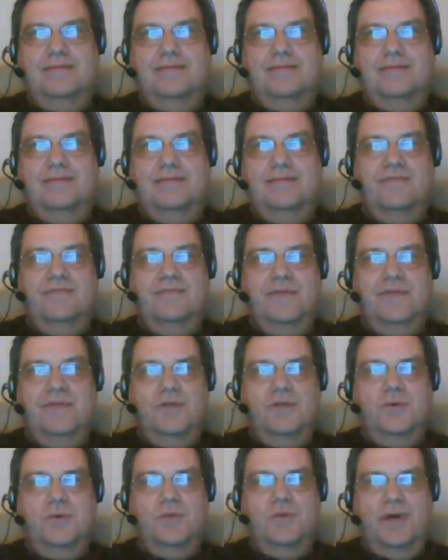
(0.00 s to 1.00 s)
I
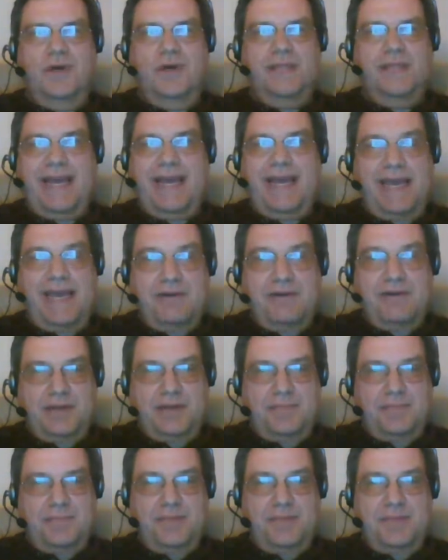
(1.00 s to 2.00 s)
don't recall
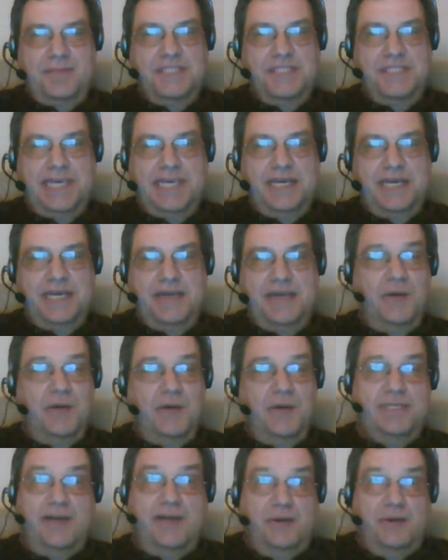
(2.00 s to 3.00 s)
that error in
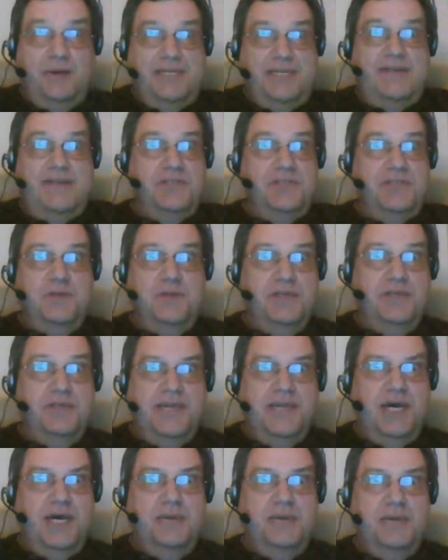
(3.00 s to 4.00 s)
particular. I would, I would have
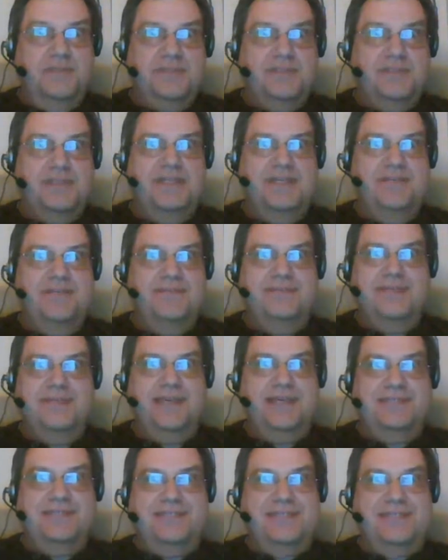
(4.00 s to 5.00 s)
to look at the code and see if